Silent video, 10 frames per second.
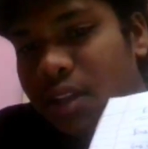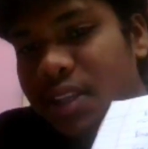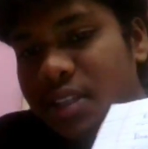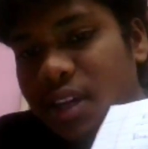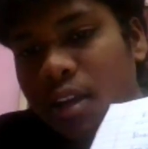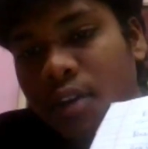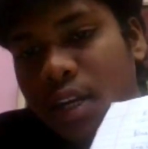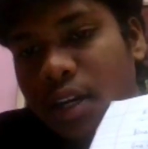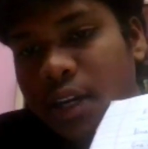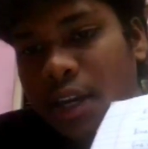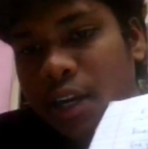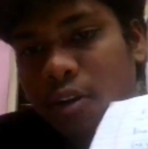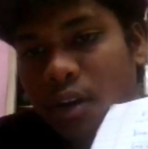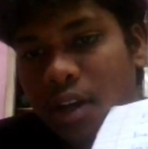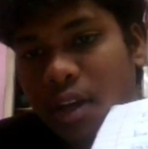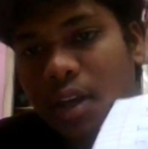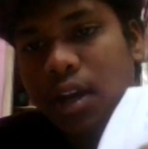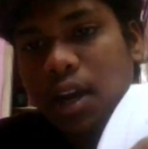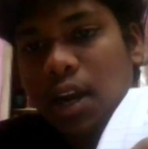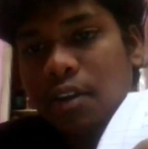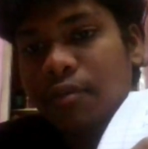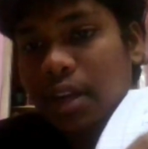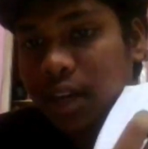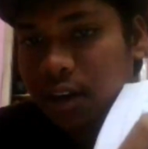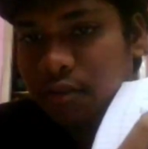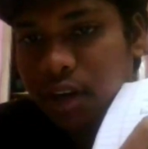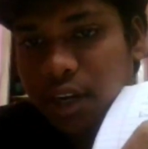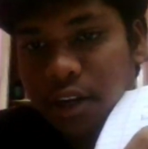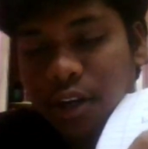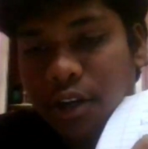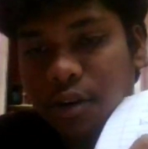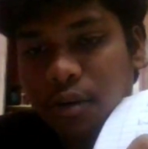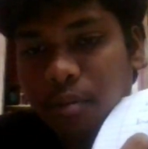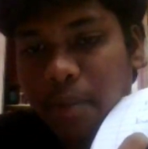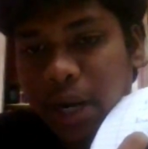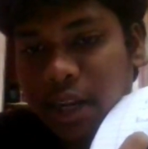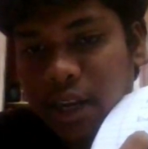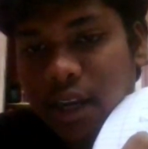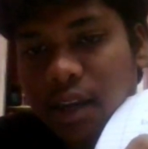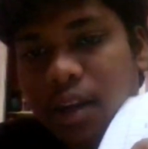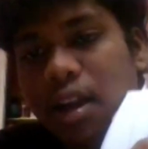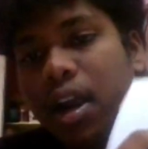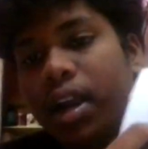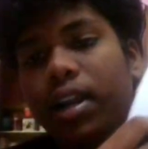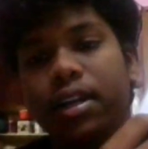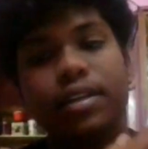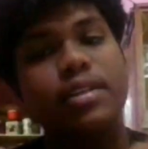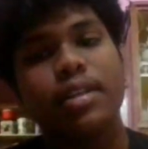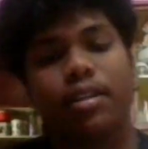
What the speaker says: converted gray code, and we'll convert it into binary, and let's see the